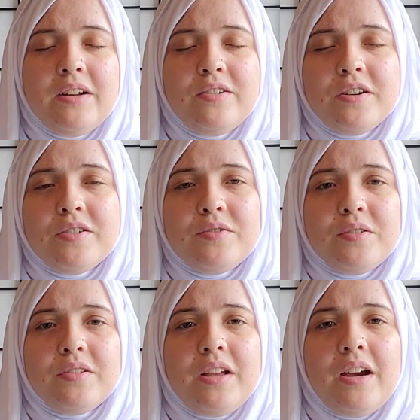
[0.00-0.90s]
under
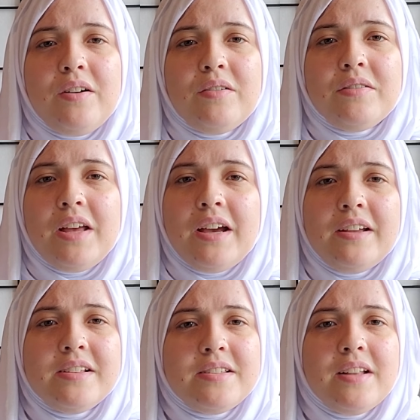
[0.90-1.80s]
control now. That
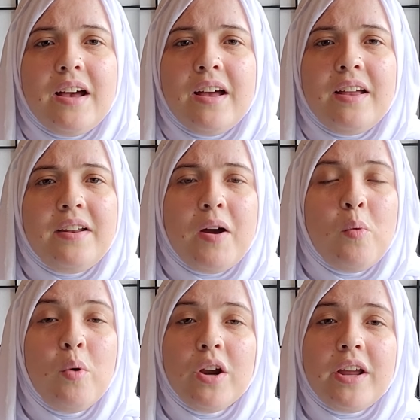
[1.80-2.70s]
is not a
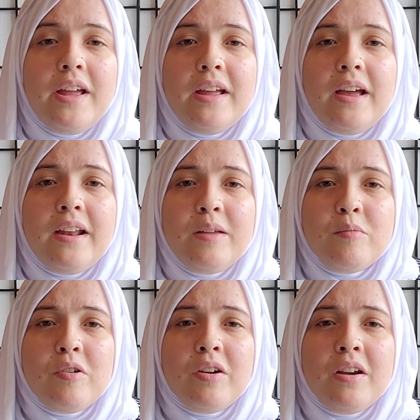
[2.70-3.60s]
worry
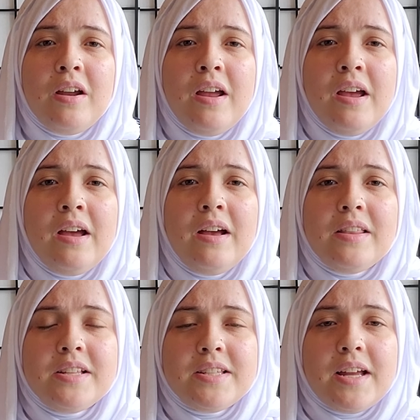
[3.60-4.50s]
anymore.
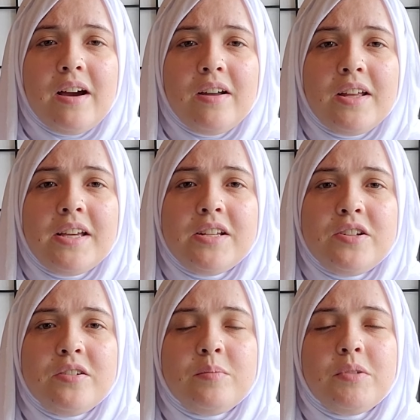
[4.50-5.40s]
The psychotic
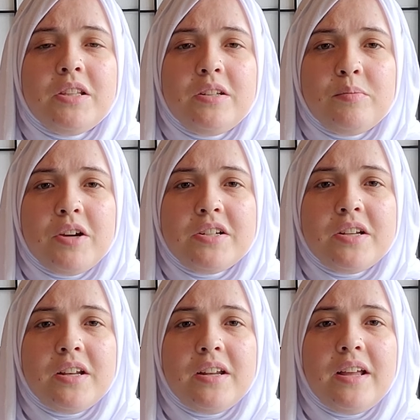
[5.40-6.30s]
issues, but the
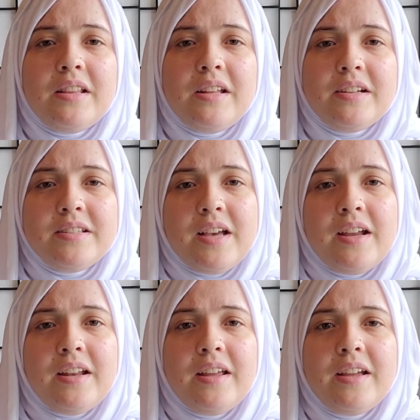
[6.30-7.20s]
depression and the
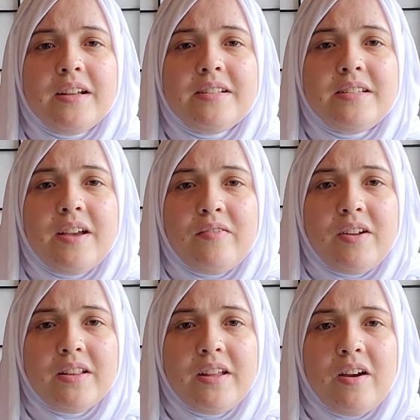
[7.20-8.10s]
anxiety
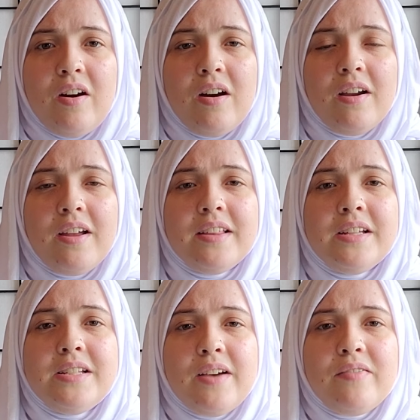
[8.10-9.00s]
definitely are, and they
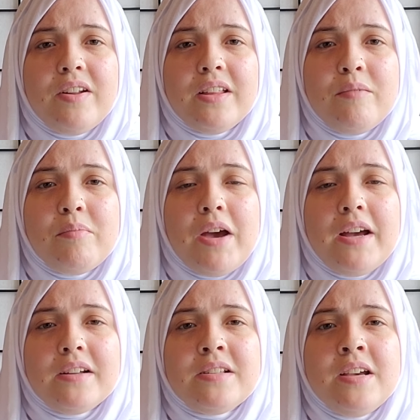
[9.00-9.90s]
definitely
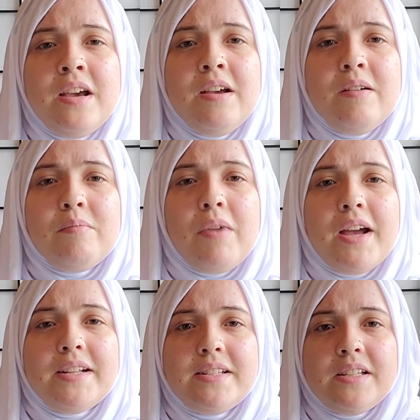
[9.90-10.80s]
impact
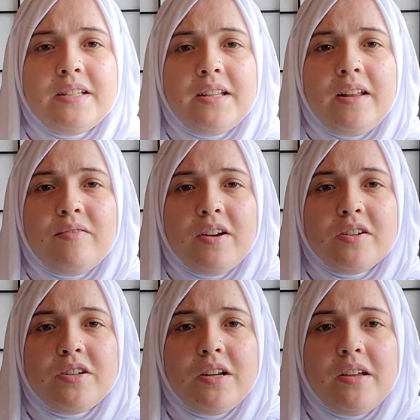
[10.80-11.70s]
my day to day
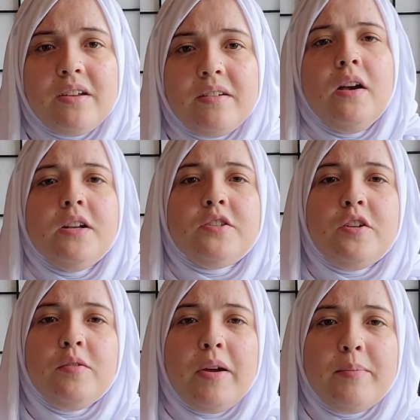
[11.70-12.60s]
functioning. So
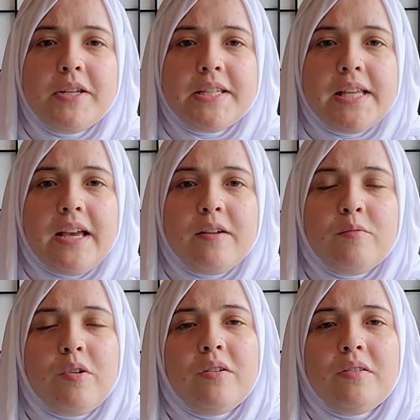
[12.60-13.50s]
you might be saying,
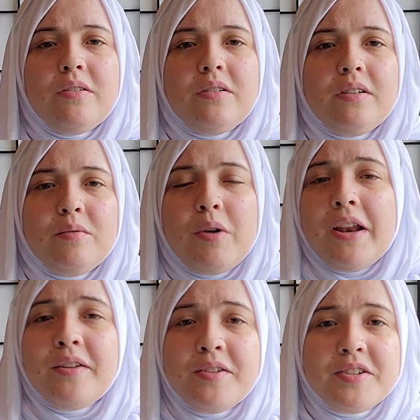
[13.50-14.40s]
well, why
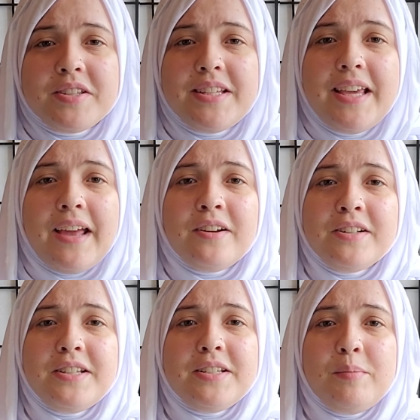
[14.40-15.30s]
don't you just get on
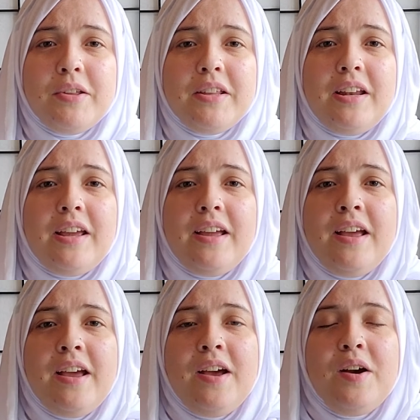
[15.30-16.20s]
disability?
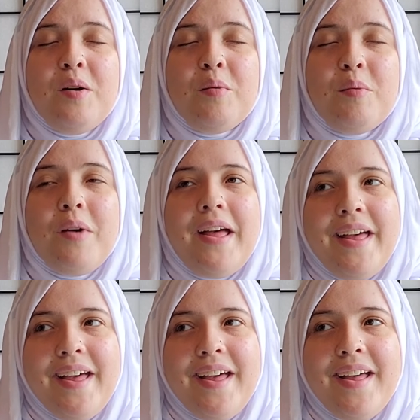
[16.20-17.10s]

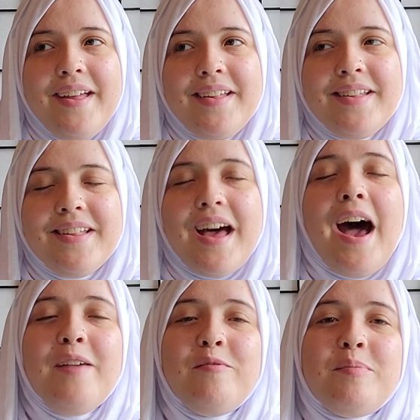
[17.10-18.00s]
Well,
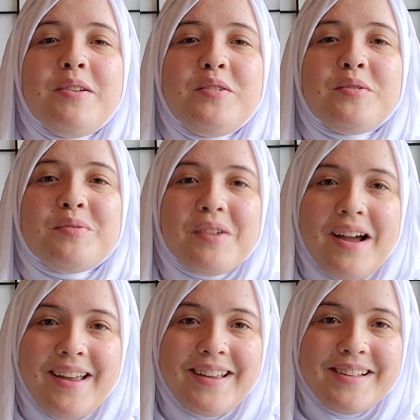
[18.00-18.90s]
I've been
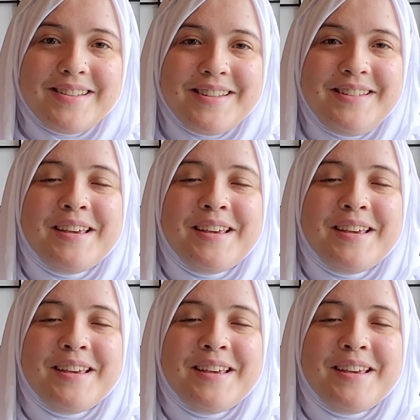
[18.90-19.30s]
trying to